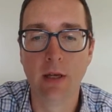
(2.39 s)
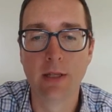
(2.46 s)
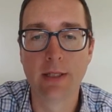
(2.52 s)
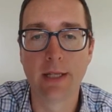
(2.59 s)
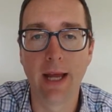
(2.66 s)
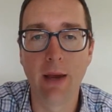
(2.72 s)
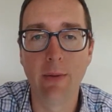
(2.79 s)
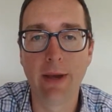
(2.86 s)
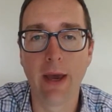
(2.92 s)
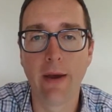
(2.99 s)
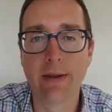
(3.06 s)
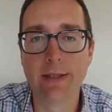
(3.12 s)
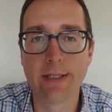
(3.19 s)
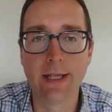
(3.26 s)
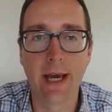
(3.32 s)
Today we're
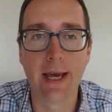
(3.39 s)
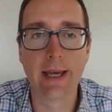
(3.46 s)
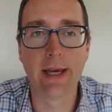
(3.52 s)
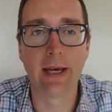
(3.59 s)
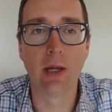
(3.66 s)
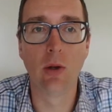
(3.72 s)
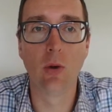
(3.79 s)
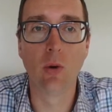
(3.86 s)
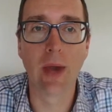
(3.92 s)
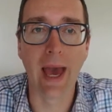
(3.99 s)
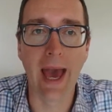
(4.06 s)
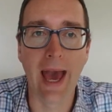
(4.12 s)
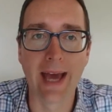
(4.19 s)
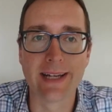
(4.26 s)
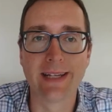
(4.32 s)
going to take a look
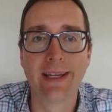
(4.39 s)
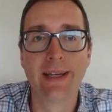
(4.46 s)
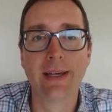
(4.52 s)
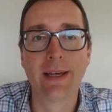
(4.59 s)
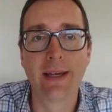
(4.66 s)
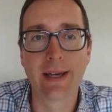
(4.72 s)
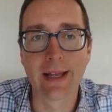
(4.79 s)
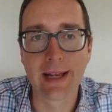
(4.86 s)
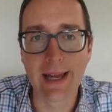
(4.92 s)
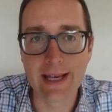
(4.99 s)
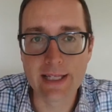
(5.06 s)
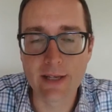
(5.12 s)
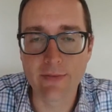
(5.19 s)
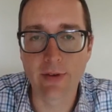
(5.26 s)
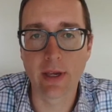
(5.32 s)
at
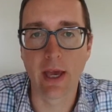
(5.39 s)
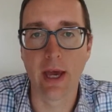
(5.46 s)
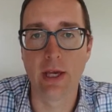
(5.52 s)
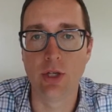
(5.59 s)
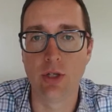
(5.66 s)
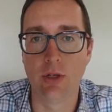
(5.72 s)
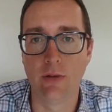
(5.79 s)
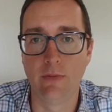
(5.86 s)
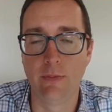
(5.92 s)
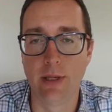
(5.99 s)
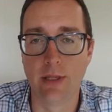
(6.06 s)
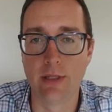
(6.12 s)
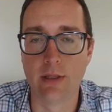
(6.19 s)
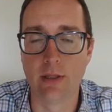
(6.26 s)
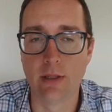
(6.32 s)
classification of
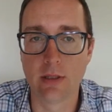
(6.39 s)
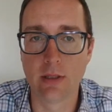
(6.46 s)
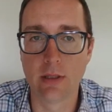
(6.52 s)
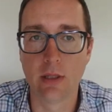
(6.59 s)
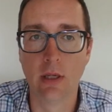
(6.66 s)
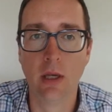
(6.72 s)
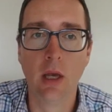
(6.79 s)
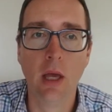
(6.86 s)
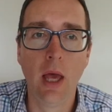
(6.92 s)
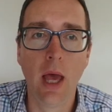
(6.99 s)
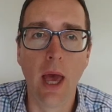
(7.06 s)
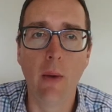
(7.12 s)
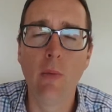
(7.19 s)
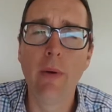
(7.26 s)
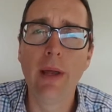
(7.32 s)
business.
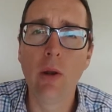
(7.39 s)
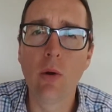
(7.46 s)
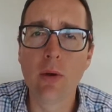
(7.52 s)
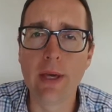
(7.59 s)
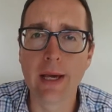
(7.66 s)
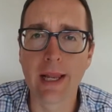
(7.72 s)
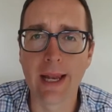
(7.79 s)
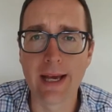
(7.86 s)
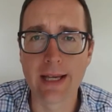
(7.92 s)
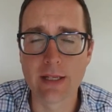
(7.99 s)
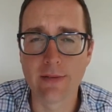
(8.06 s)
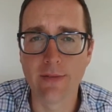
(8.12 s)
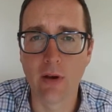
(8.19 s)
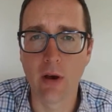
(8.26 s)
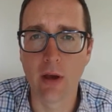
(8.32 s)
And when we're looking at
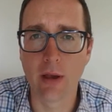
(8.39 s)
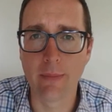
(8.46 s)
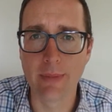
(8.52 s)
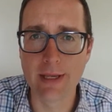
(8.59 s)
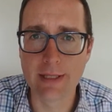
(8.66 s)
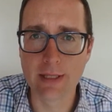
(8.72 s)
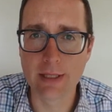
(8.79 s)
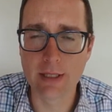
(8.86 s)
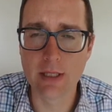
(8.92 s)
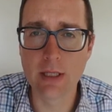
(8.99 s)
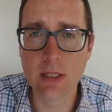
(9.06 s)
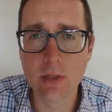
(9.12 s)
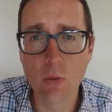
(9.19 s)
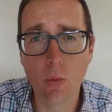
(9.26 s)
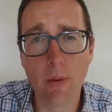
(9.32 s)
classifying
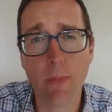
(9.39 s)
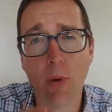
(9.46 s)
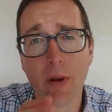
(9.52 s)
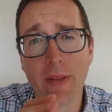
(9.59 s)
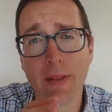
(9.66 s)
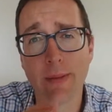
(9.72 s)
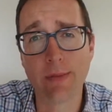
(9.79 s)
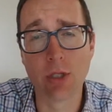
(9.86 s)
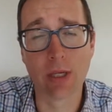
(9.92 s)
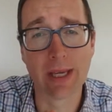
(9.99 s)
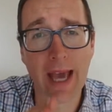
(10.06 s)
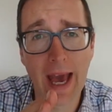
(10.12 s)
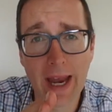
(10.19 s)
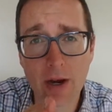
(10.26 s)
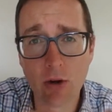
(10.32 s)
businesses, we're putting them into
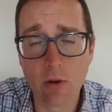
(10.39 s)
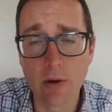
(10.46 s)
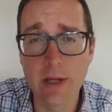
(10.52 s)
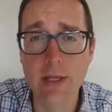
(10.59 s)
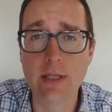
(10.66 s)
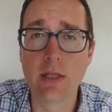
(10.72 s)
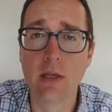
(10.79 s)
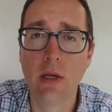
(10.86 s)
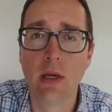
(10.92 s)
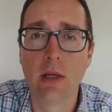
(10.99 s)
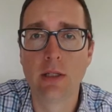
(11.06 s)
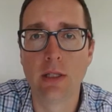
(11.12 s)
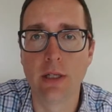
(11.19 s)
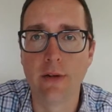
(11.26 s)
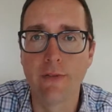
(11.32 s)
categories,
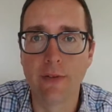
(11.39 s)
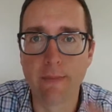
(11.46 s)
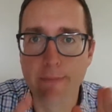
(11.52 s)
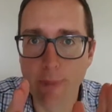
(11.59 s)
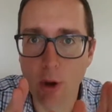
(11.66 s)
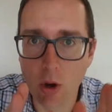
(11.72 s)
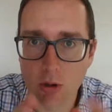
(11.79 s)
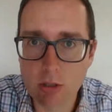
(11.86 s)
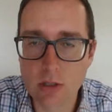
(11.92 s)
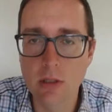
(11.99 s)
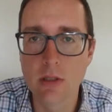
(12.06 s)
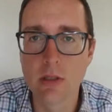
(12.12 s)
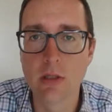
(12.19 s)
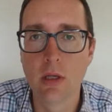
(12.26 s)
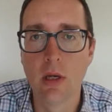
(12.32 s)
to different
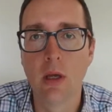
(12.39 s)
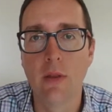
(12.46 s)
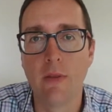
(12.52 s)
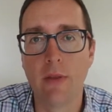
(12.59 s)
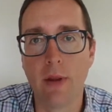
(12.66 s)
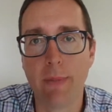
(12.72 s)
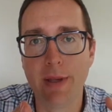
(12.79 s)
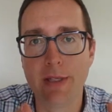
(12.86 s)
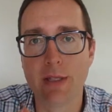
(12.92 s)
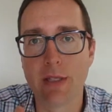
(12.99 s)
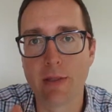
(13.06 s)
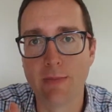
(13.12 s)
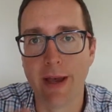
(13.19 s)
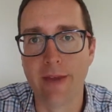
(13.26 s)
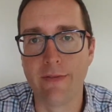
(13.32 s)
boxes that a
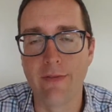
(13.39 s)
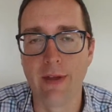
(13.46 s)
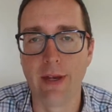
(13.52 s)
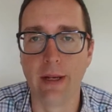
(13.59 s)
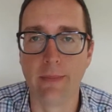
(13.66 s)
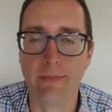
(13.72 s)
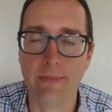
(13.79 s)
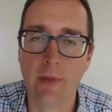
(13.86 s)
business may fit in.